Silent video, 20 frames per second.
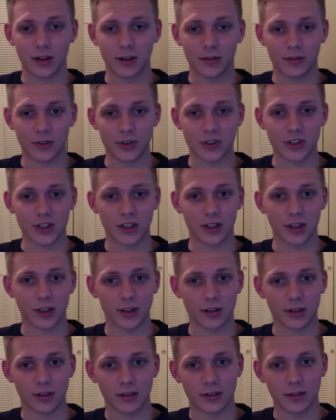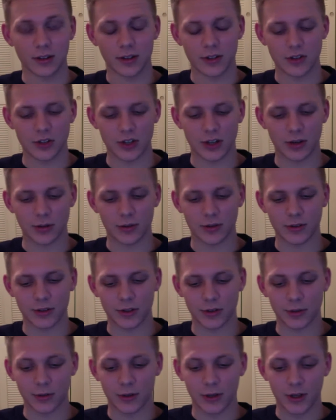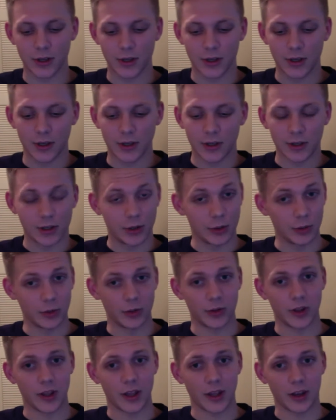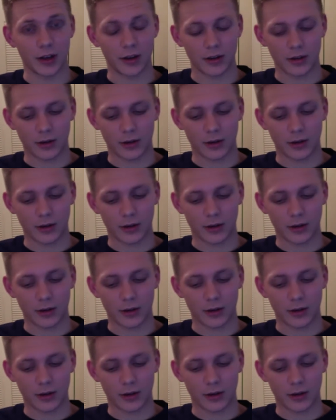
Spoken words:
for singing in the shower. So don't do that.